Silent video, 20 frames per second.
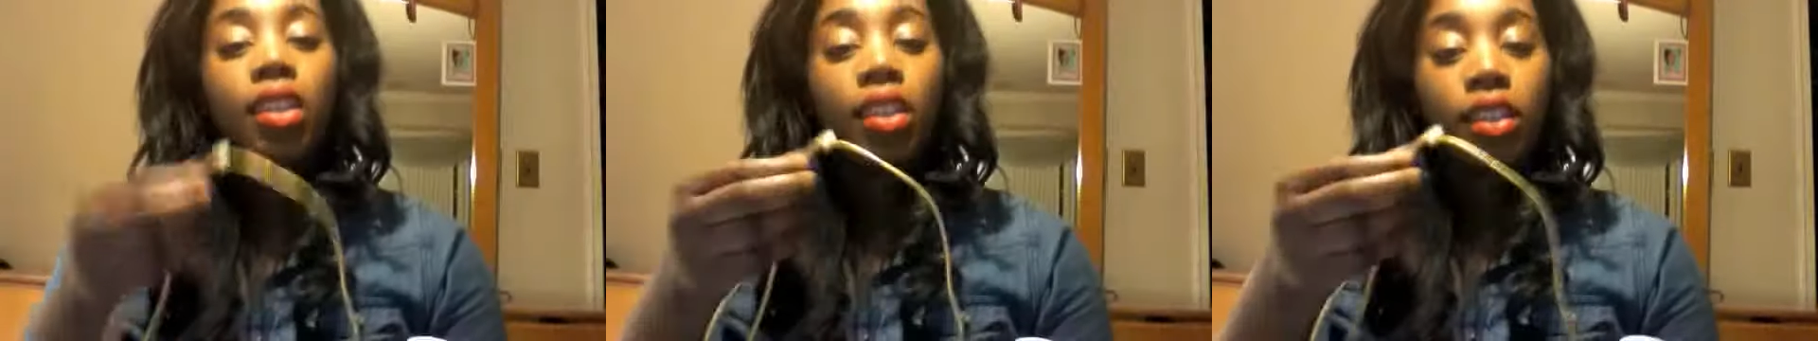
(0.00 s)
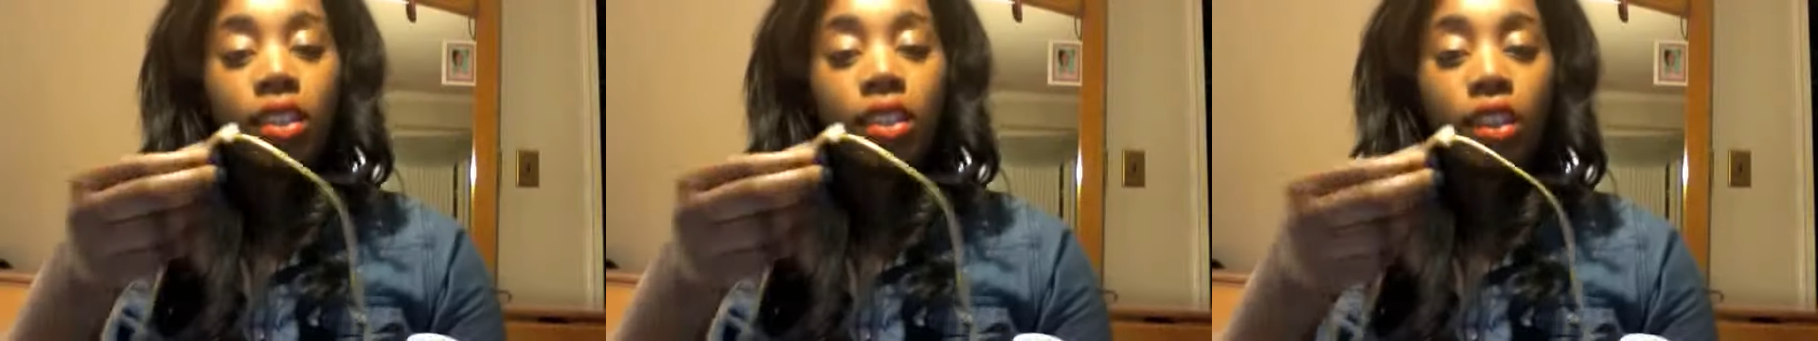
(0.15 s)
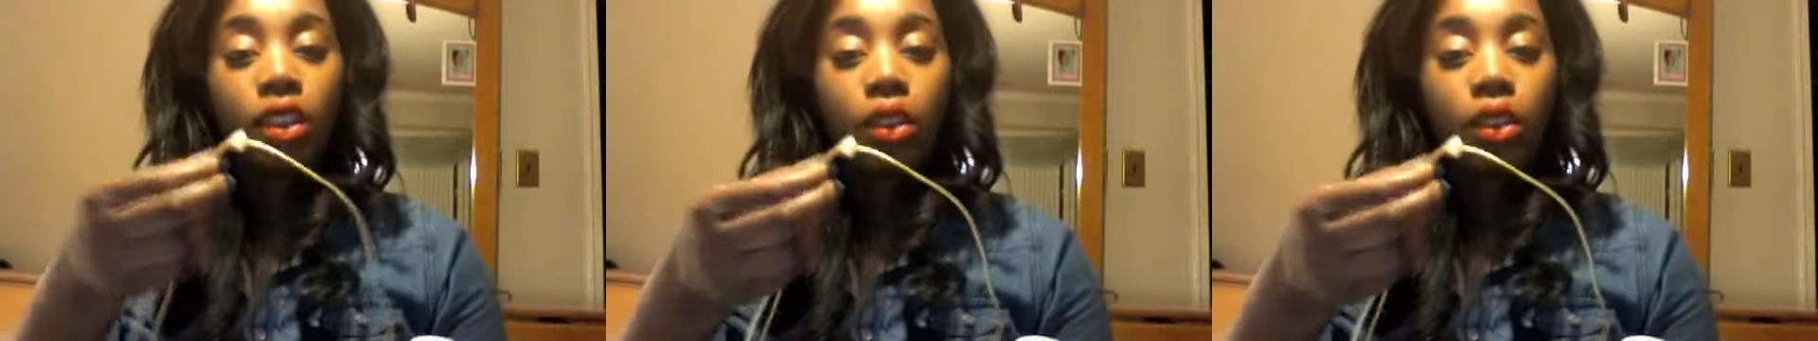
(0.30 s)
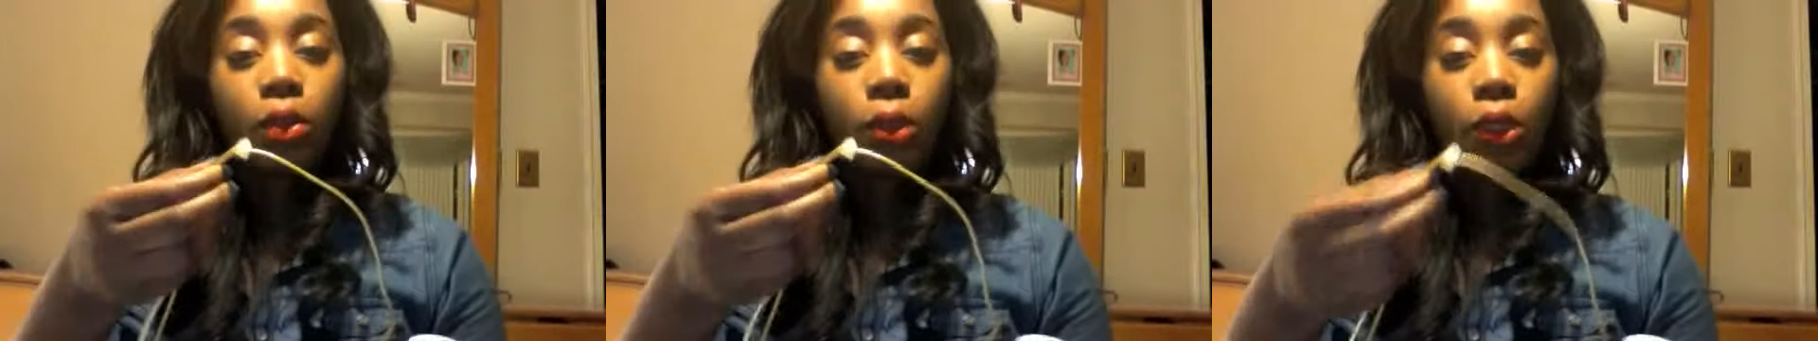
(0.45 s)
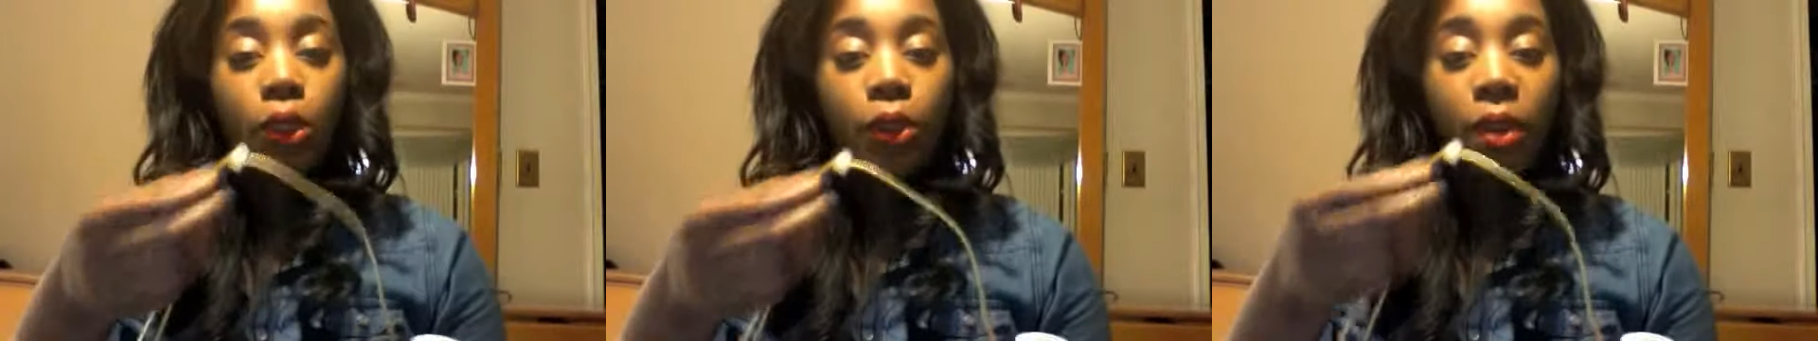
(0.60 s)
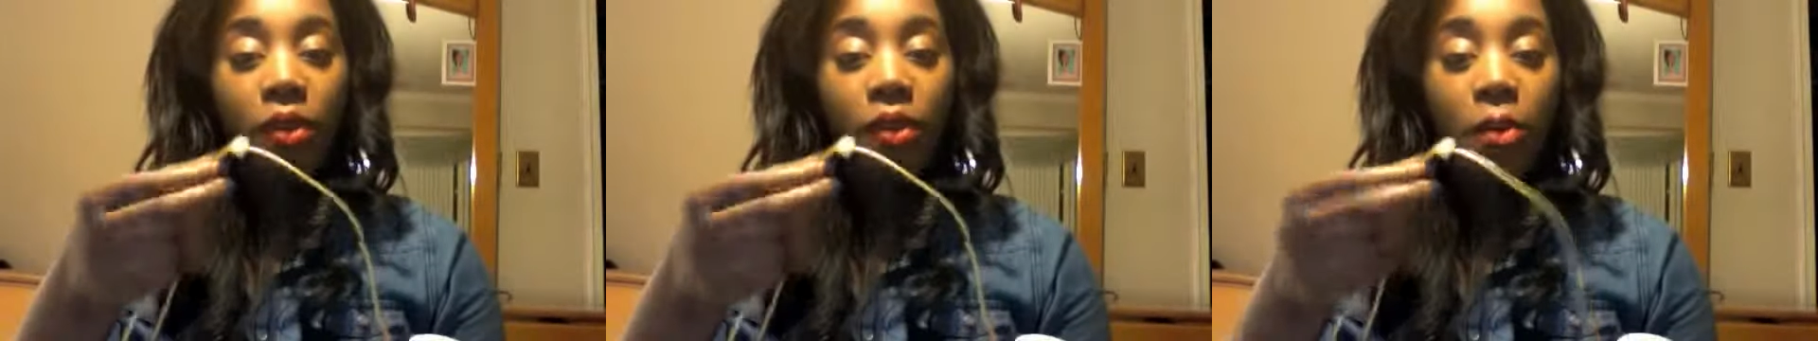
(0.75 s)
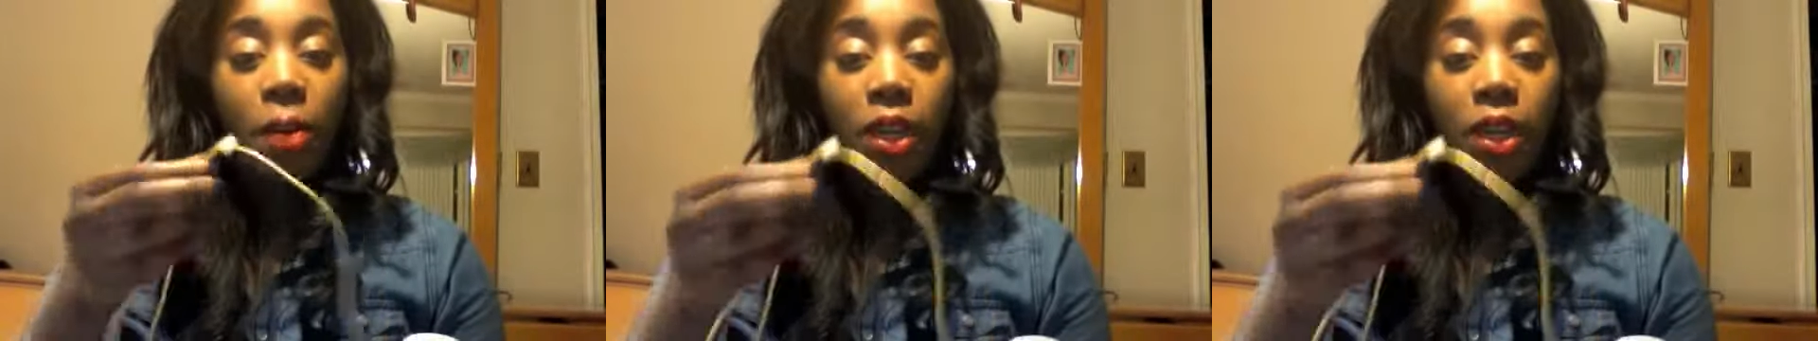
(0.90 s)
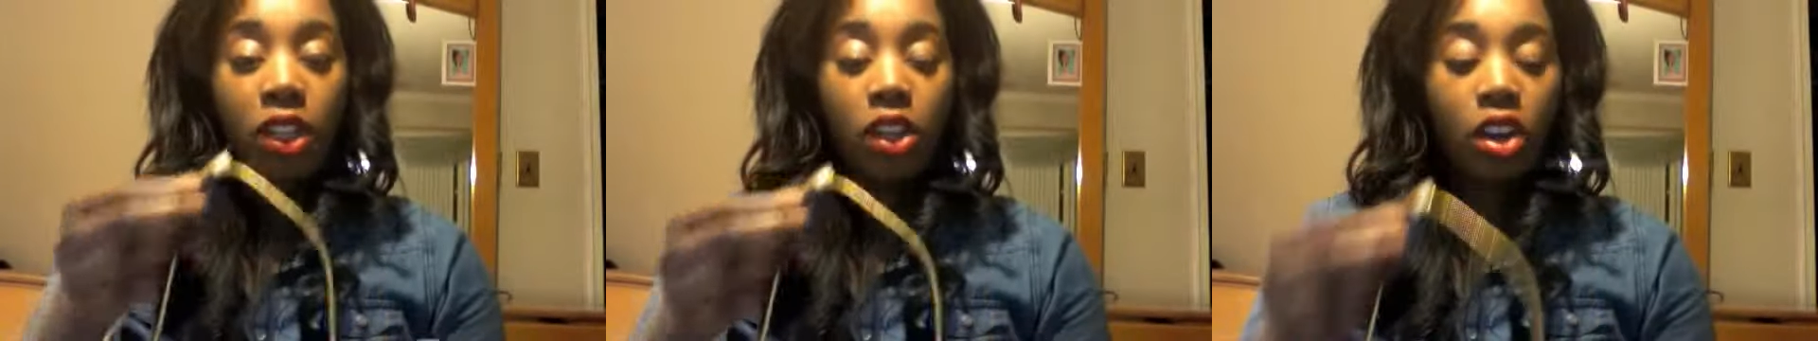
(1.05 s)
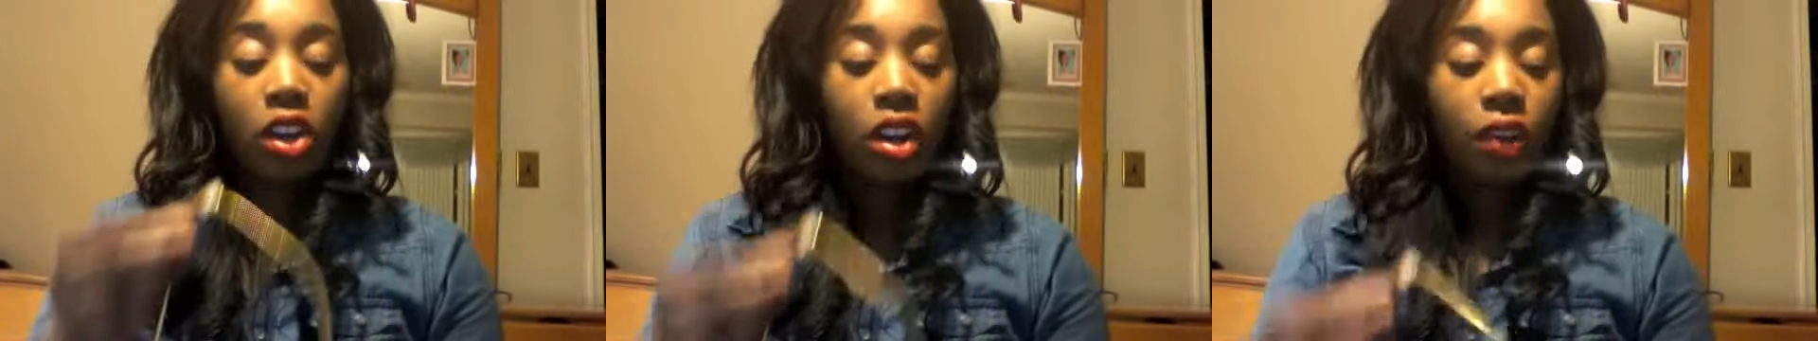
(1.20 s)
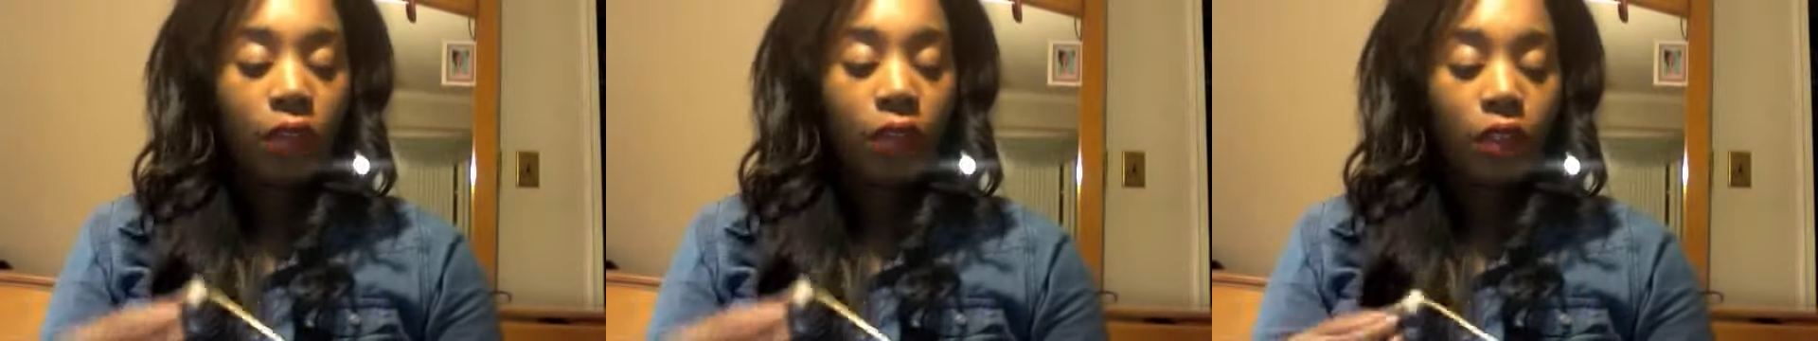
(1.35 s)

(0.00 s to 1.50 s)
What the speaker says: So once you have it measured off,